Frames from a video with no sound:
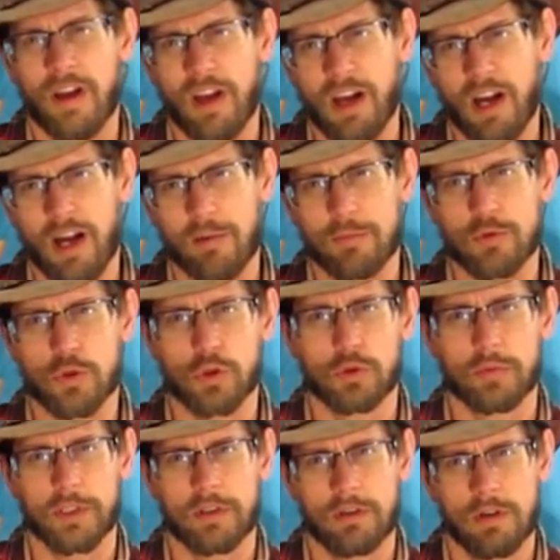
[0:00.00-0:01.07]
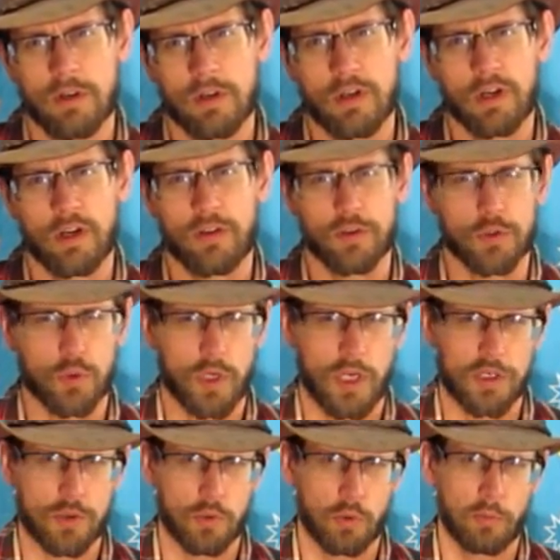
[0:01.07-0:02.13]
I'm Truman, and the
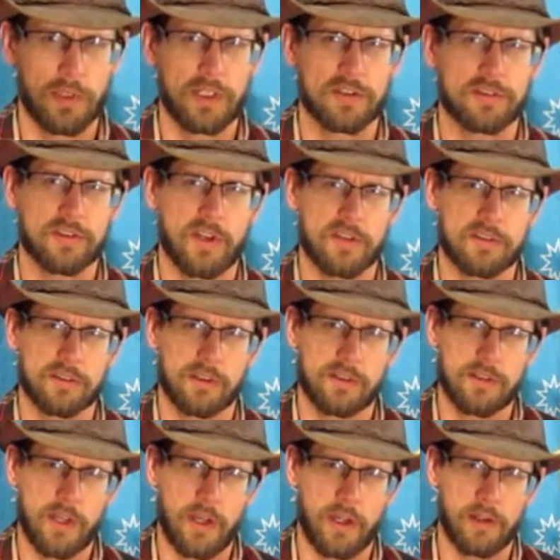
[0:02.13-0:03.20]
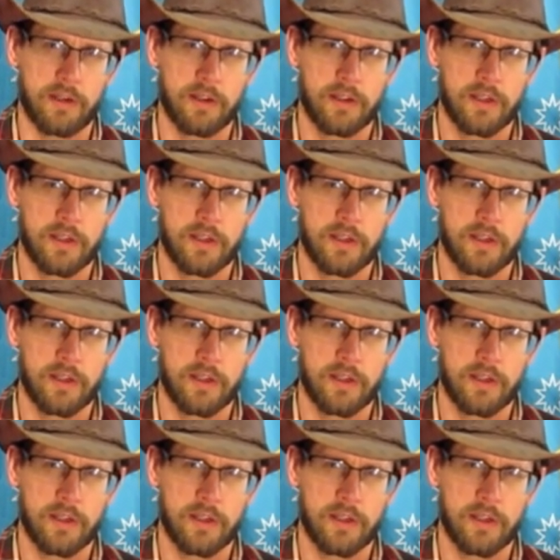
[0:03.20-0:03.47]
treasure we'll be discussing today